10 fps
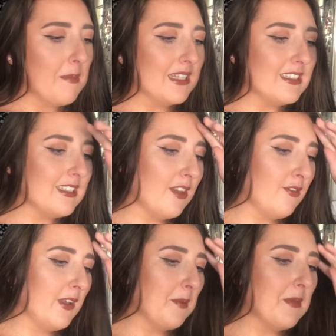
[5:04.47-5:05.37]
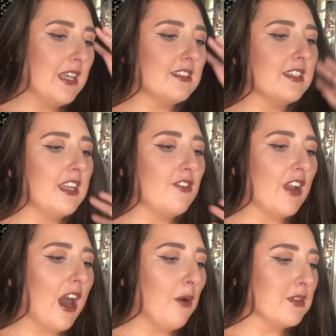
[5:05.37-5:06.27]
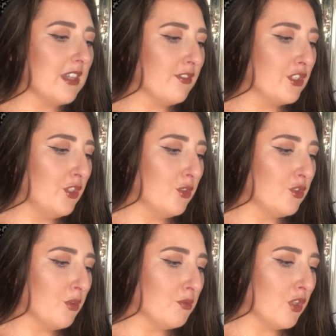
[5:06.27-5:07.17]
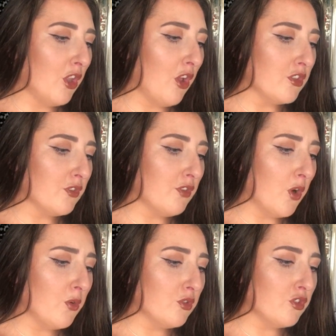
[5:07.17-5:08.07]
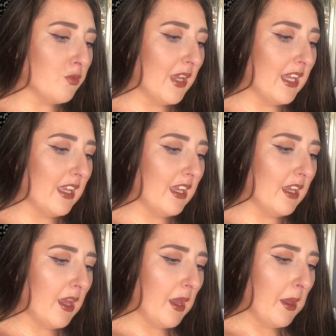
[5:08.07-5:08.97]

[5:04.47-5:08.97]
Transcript: makes the skin feel amazing even hours after use, comes with lots of gold swirling